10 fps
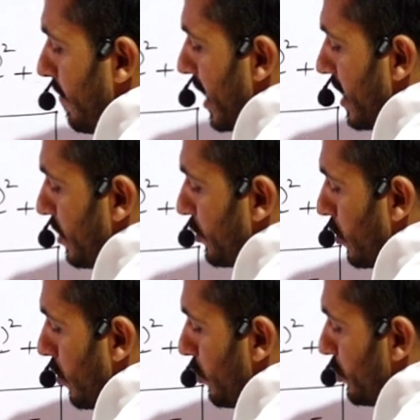minus
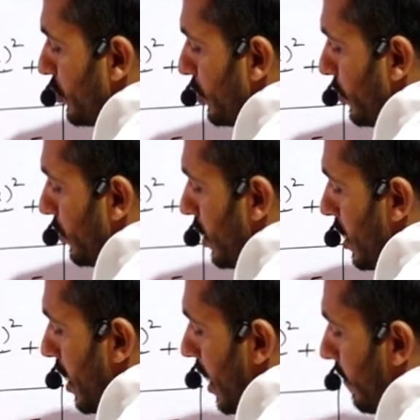cos 0,
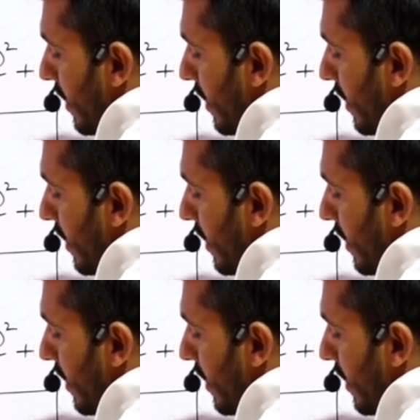and